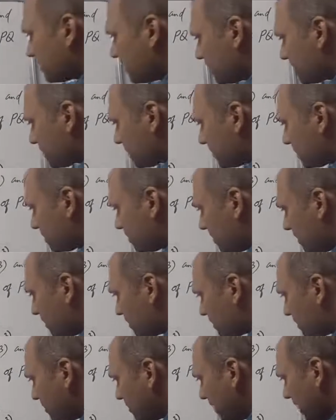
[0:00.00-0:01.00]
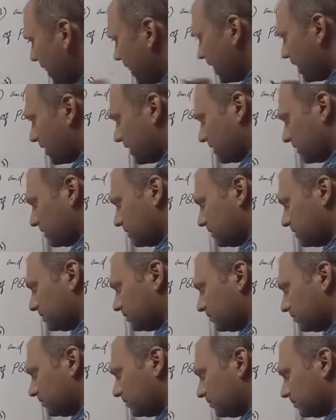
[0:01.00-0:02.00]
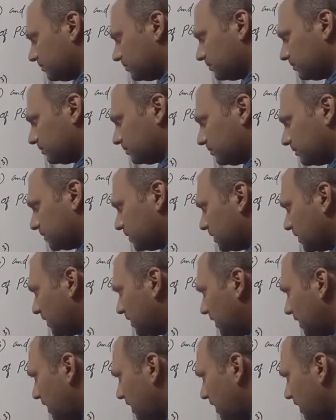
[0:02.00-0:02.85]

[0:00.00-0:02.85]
distance be some r. Okay,